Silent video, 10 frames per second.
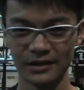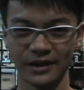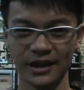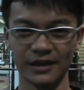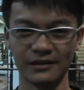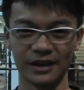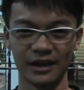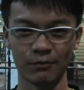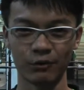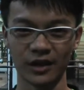they
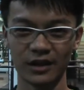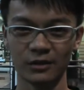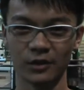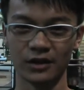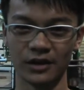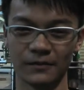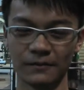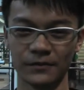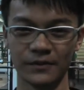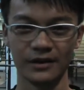can provide aid when you are
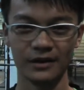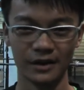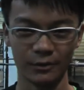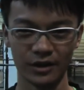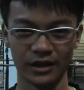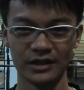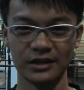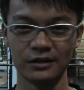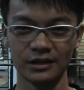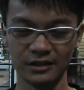
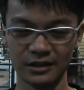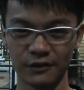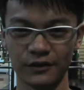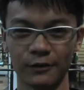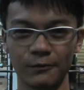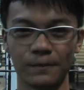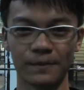in need of help.